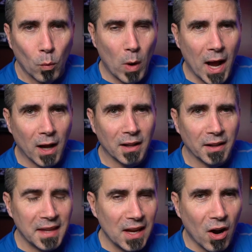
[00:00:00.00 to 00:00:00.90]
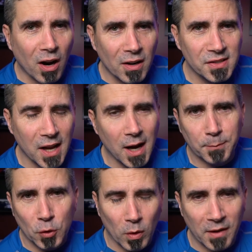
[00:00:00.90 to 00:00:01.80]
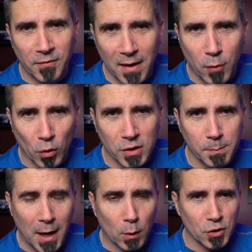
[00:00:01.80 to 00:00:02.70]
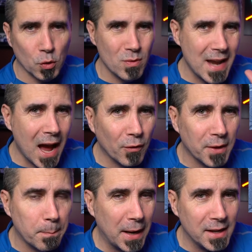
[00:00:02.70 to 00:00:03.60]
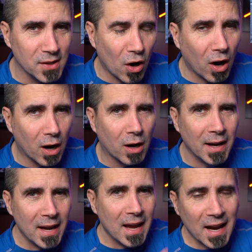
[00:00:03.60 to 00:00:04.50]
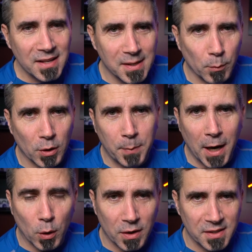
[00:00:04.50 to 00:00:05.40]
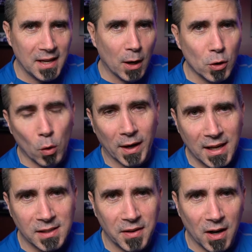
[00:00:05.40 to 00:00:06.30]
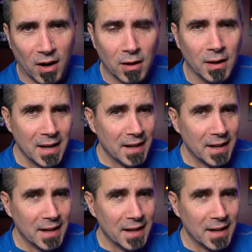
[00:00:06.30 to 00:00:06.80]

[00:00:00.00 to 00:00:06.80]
Well, the R is up 25 horsepower, so now the base R has similar power as the outgoing SVR.